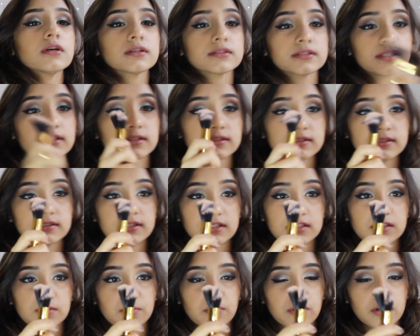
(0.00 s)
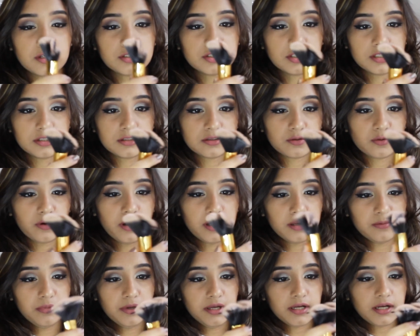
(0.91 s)
Since this brush is
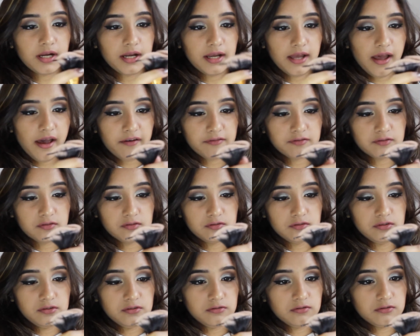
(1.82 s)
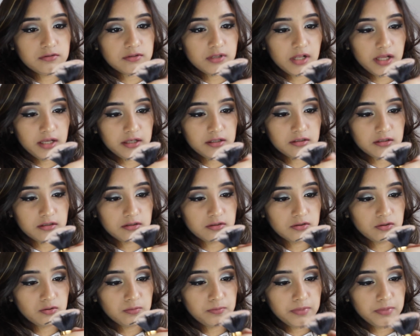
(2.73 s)
quite big, I have to use like 2